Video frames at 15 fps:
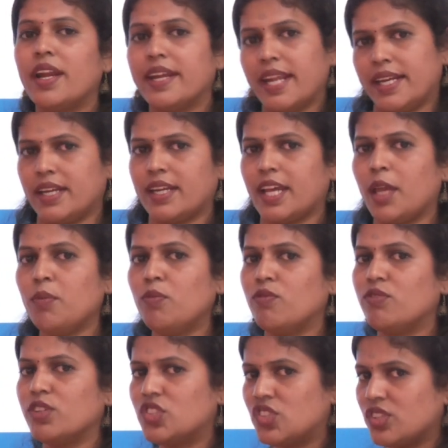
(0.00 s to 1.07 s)
type,
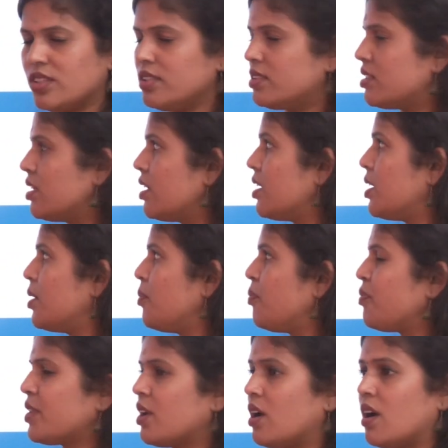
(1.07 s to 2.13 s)
which is
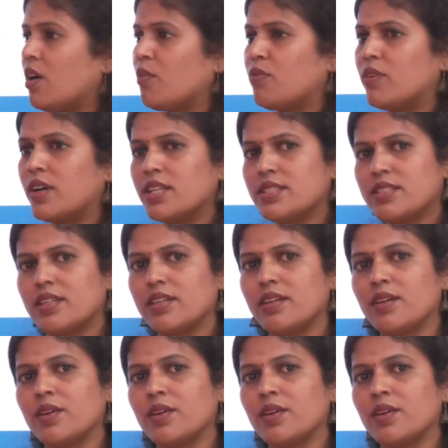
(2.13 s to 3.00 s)
first